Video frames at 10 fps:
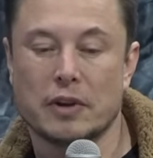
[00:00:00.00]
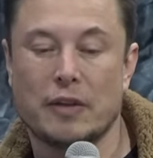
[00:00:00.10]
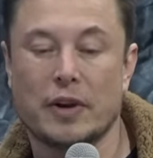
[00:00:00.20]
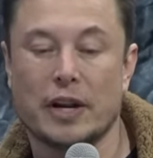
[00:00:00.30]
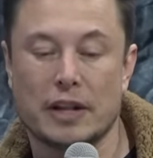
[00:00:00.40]

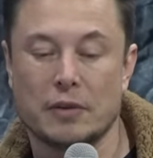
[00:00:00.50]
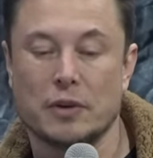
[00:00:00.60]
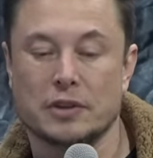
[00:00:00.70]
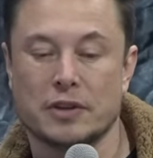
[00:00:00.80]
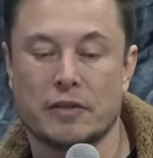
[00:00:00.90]
Am I going to let
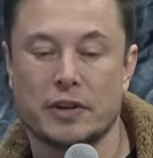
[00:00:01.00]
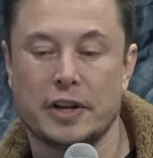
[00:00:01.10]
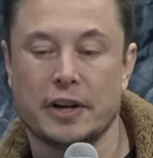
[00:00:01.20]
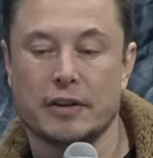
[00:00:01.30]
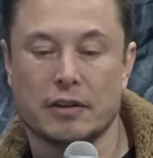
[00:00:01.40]
one starve to
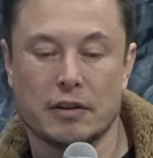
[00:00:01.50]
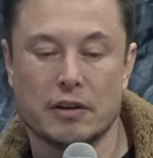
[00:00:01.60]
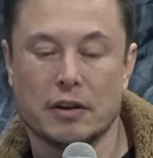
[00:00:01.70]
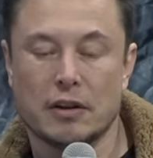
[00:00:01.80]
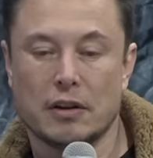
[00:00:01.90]
death?
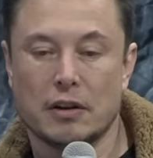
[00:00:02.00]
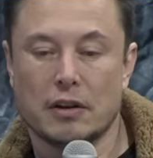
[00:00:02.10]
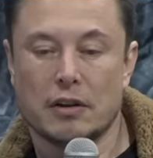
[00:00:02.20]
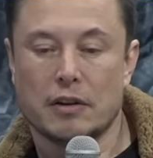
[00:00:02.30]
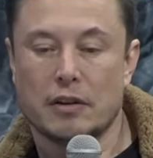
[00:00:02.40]

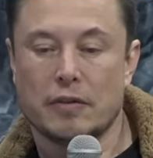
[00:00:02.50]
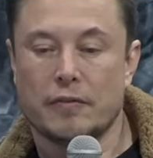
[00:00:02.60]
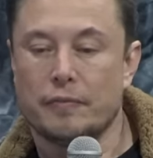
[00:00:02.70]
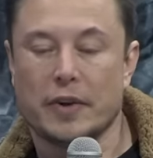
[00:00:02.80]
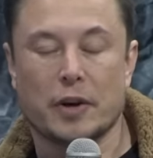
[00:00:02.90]

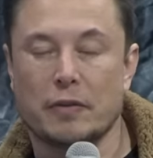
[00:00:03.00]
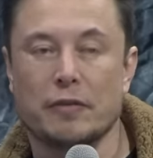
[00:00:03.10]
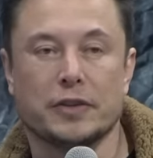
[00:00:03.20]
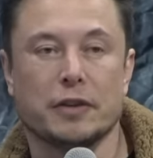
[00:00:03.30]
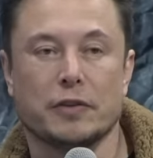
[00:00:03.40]
I couldn't bring
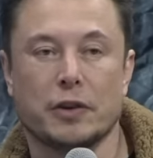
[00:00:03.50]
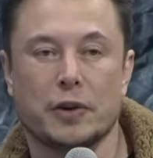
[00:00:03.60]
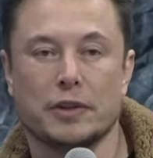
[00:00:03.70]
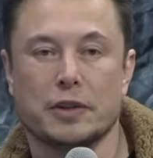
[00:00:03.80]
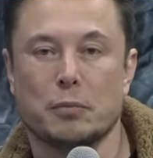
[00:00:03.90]
myself to do
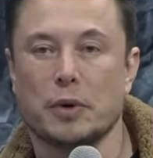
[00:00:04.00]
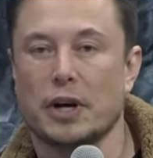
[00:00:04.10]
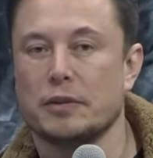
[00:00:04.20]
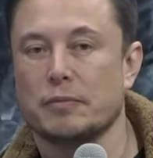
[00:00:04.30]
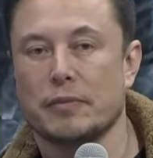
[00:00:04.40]
it, so I put
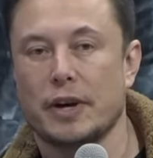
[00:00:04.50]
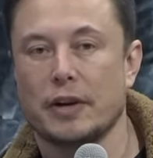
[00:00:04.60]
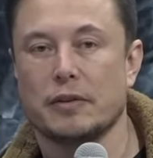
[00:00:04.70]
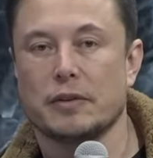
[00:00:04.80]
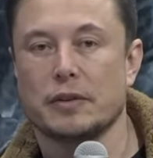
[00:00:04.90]
I,
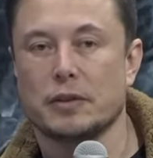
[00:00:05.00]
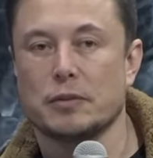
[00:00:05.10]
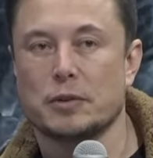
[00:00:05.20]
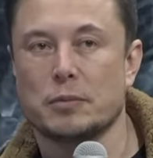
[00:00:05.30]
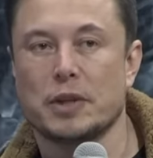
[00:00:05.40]
I
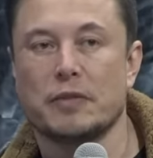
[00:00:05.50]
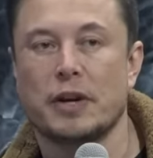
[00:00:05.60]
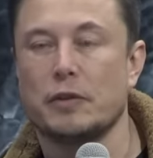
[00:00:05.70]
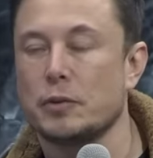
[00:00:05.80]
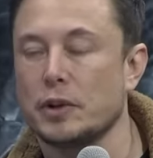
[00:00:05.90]
split the
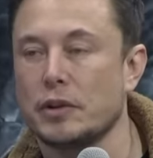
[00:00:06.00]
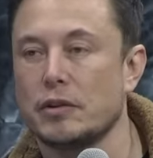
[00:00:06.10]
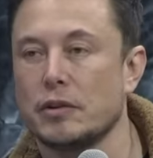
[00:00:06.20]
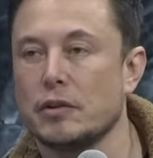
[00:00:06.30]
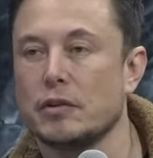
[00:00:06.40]
money between the
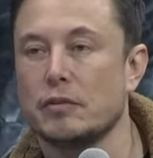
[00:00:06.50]
two.